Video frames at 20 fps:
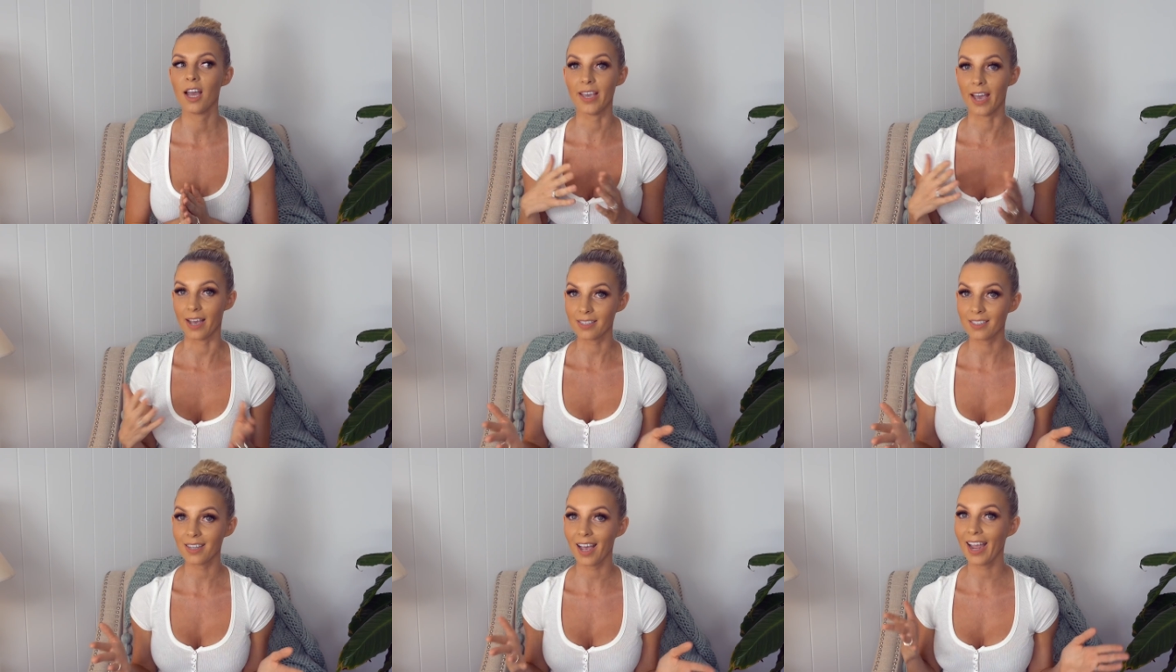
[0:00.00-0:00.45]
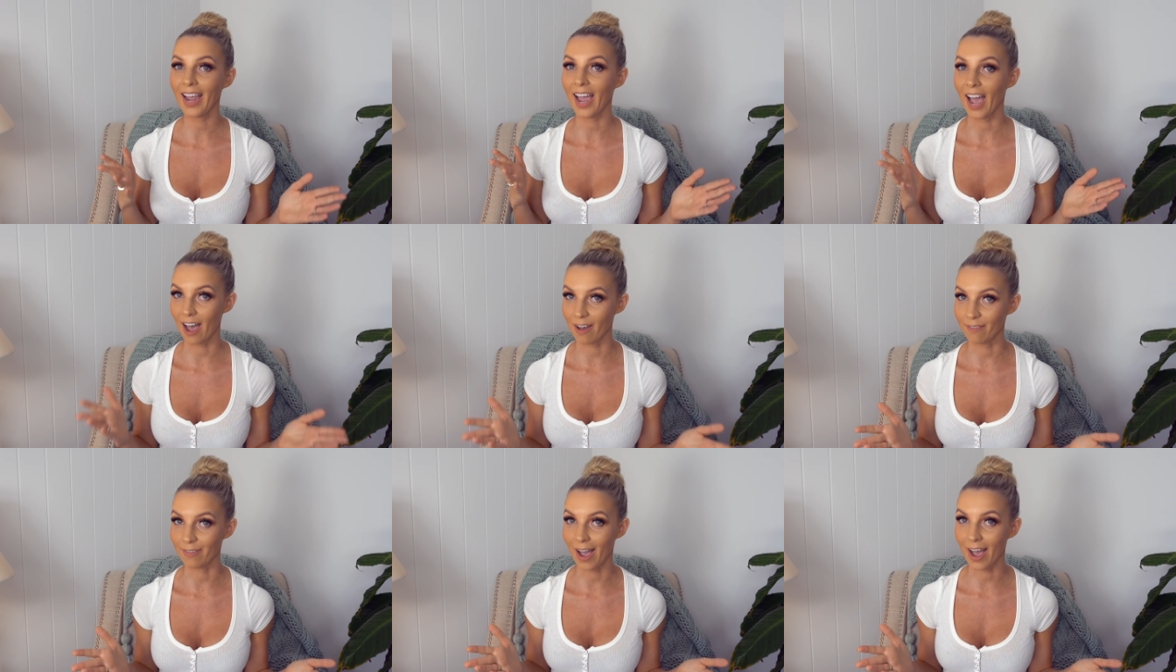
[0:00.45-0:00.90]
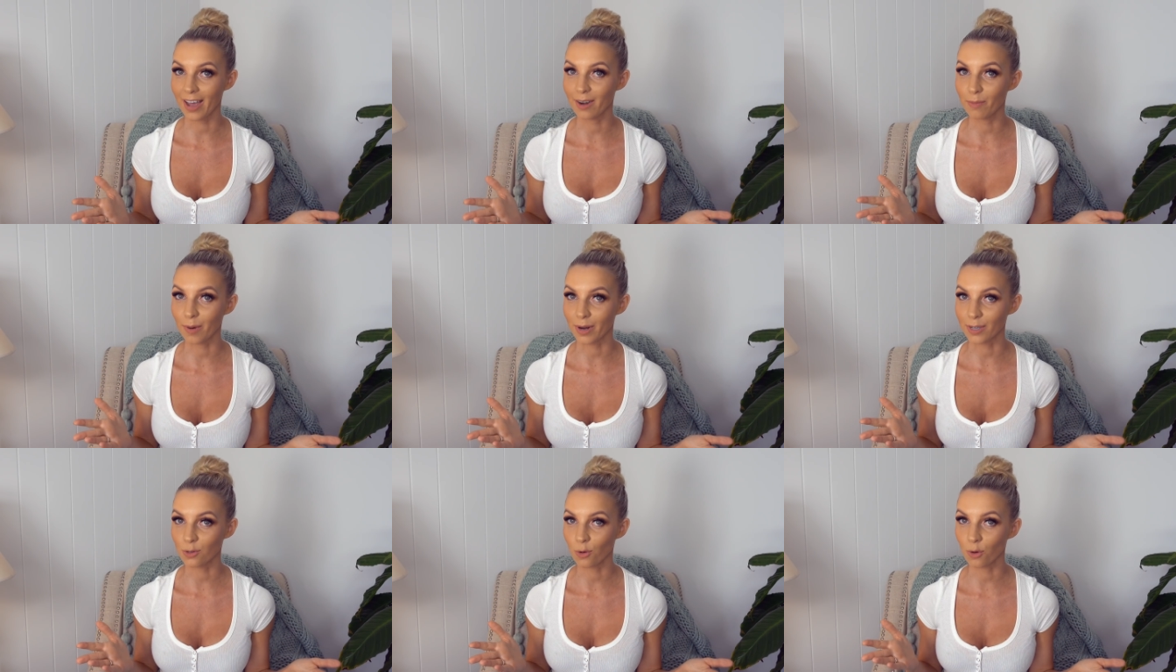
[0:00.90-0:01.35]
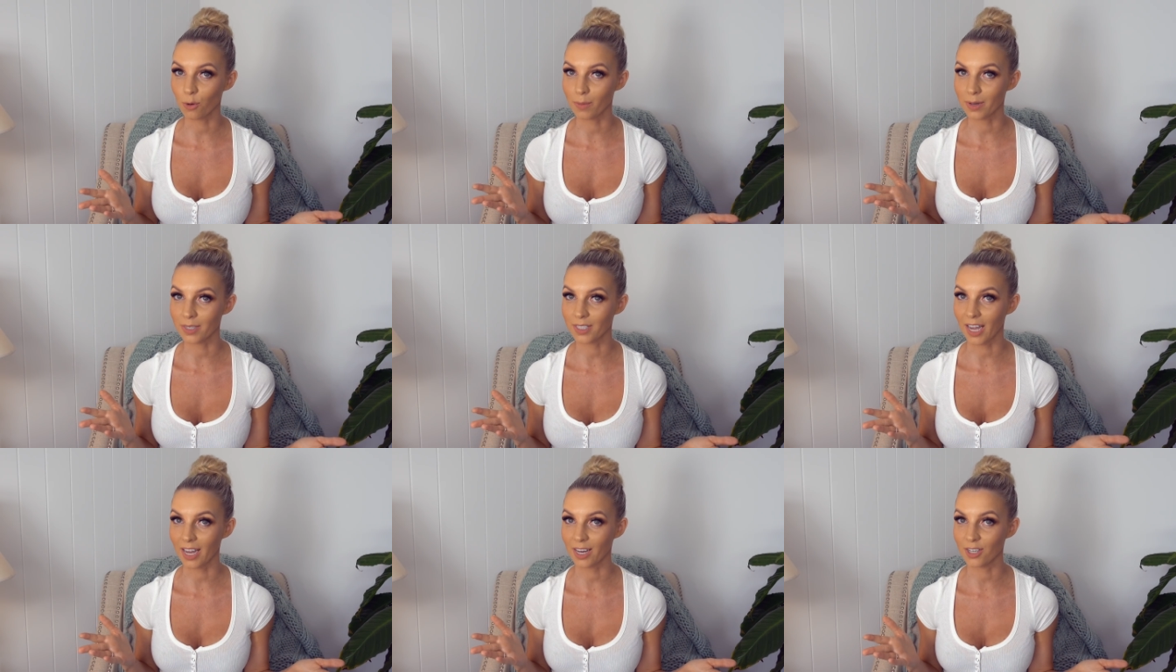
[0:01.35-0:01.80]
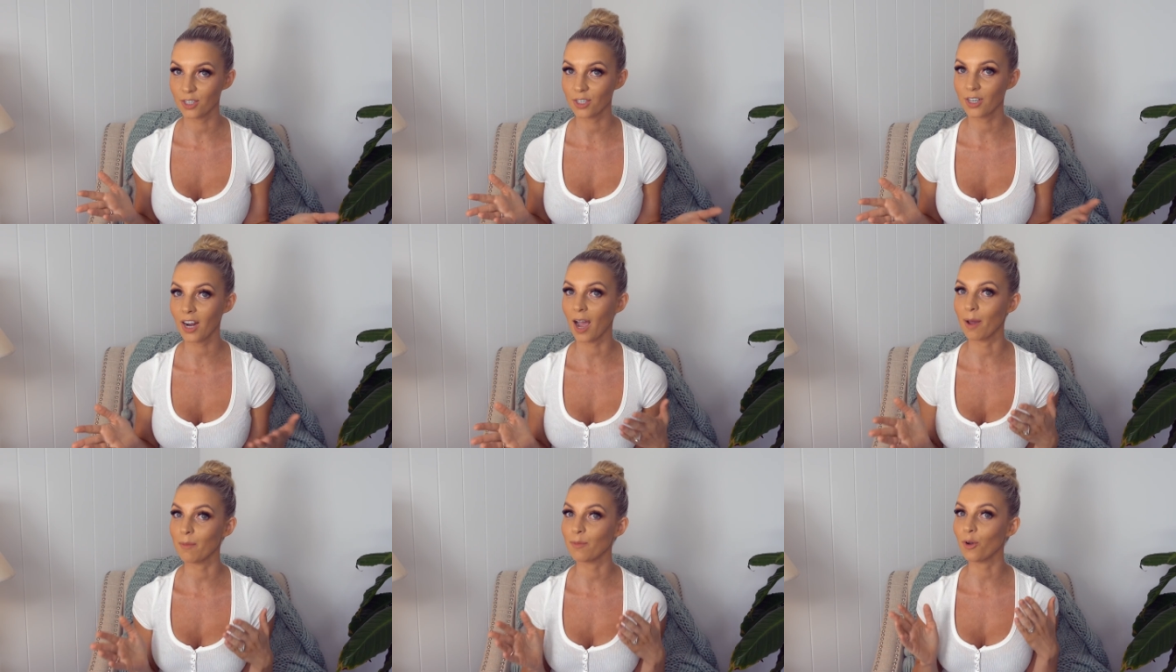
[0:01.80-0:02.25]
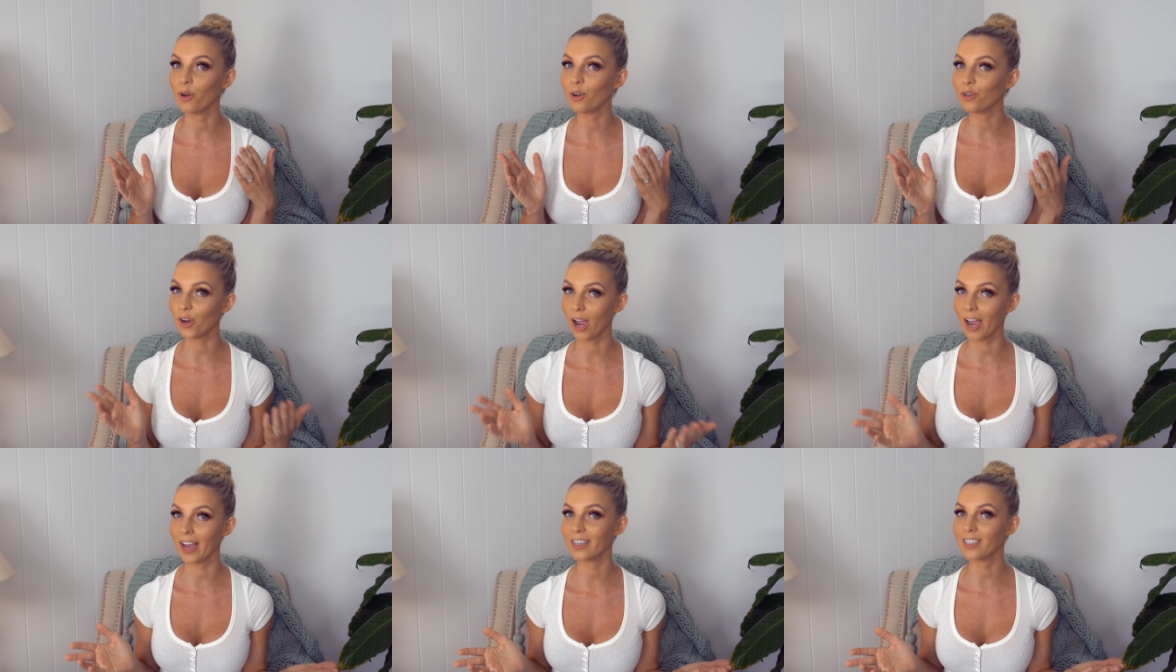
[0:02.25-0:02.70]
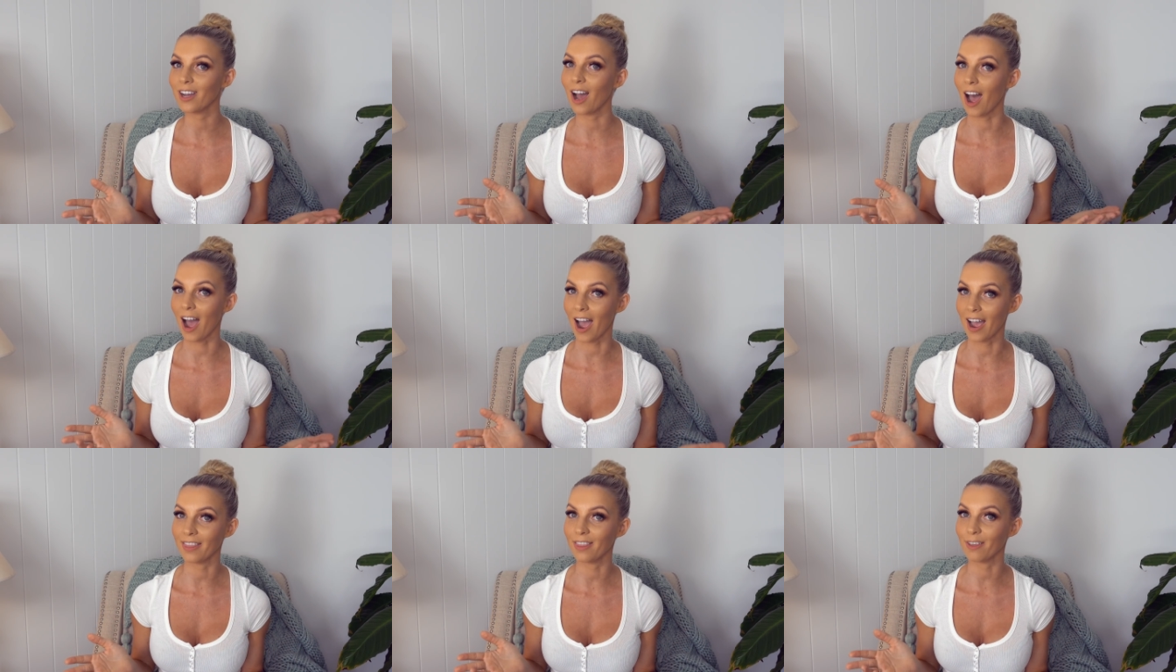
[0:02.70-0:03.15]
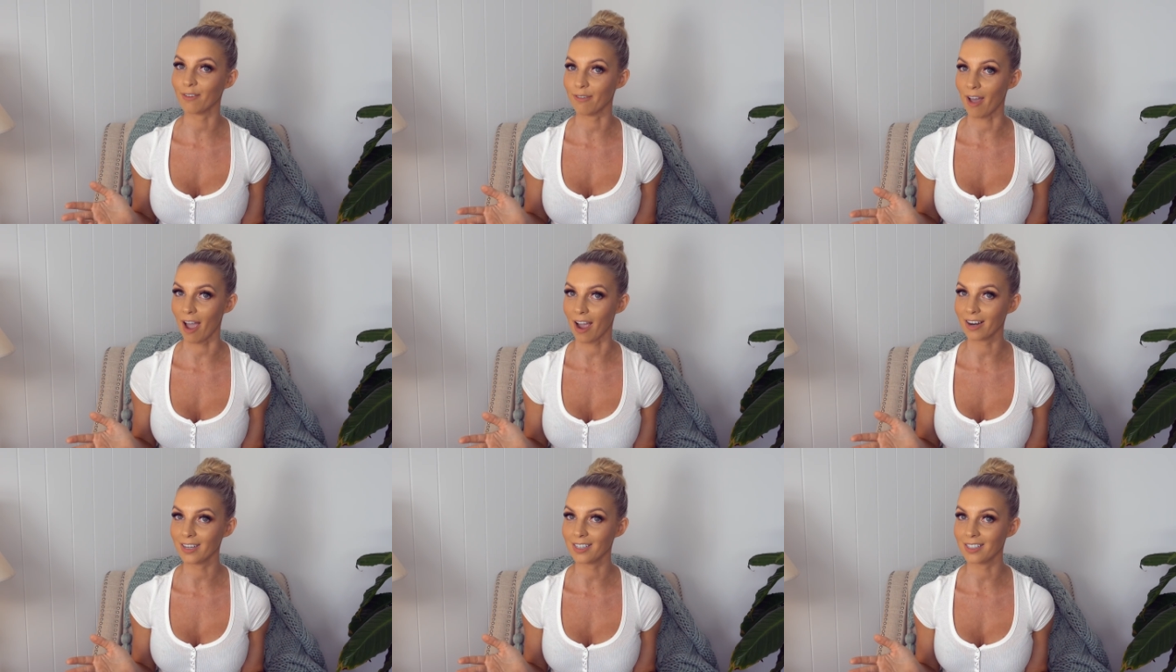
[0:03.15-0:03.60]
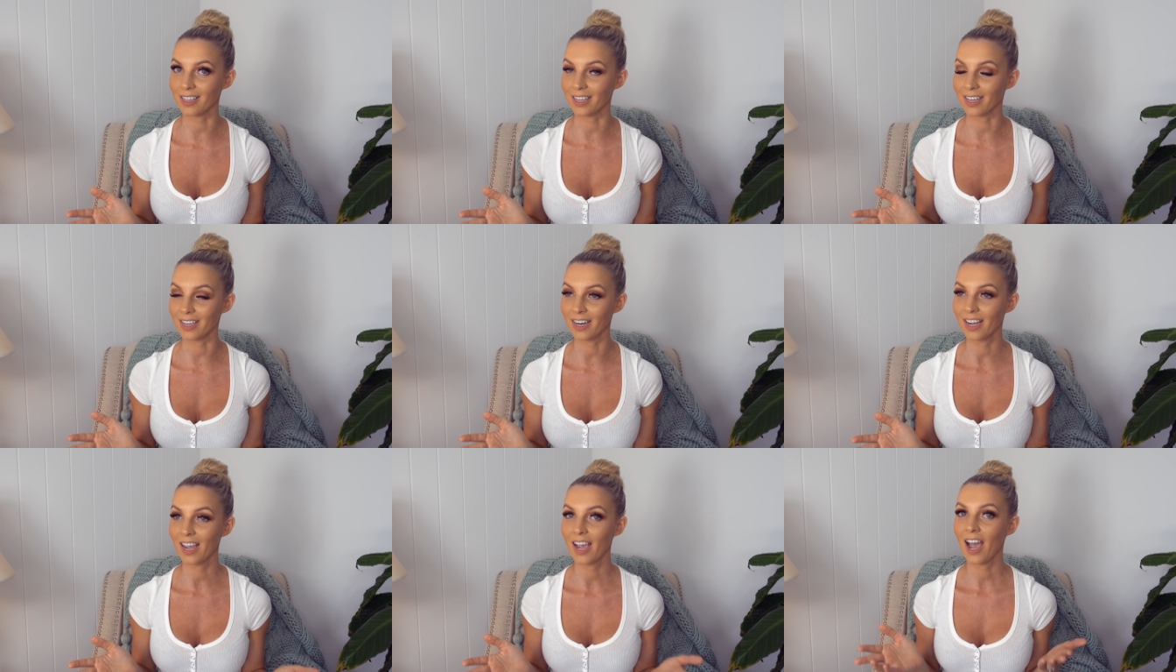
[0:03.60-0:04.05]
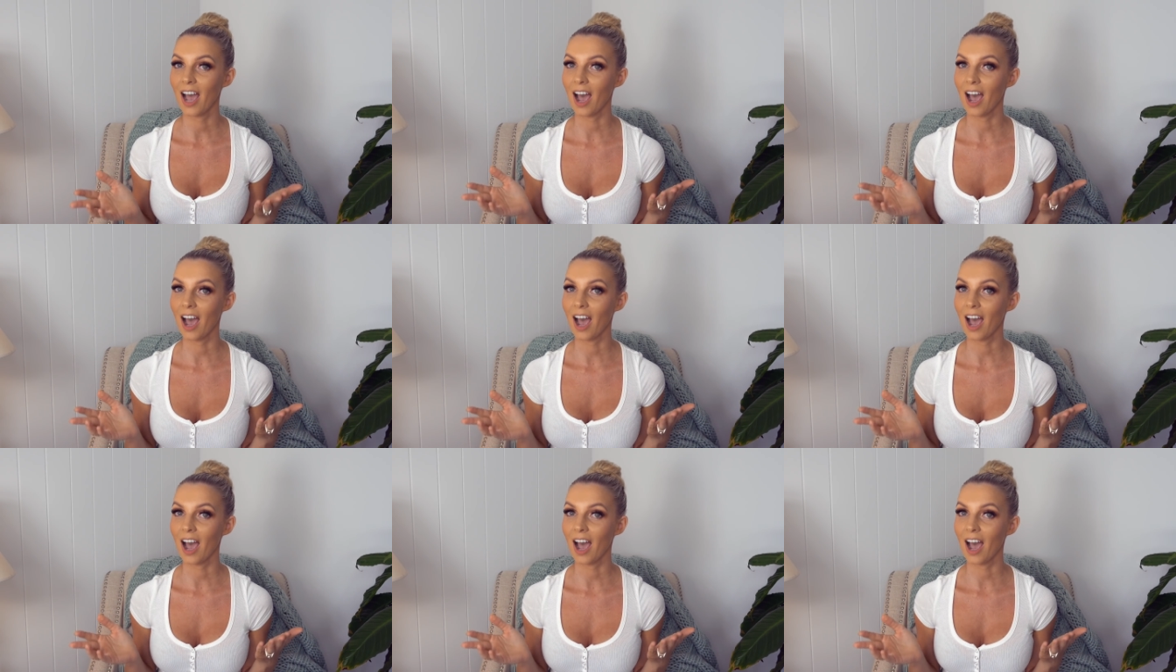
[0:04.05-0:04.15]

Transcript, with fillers: Yes, I have had breast augmentation. I'm not trying to hide the fact that